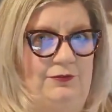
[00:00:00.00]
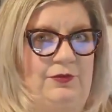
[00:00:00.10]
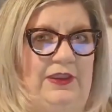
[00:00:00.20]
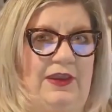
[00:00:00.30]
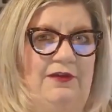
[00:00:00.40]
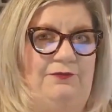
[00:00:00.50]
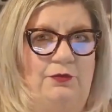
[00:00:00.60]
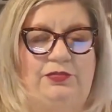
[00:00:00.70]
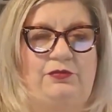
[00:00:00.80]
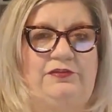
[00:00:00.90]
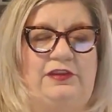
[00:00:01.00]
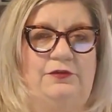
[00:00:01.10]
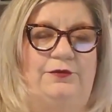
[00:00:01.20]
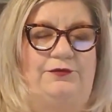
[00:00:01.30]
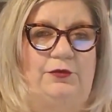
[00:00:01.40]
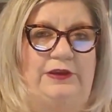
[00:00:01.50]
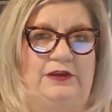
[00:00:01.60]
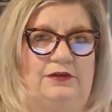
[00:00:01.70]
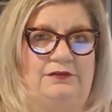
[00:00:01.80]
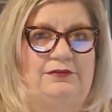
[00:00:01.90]
We have 413 over 4
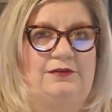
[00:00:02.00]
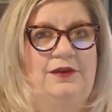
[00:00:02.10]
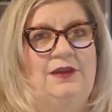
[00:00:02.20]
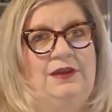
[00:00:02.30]
years.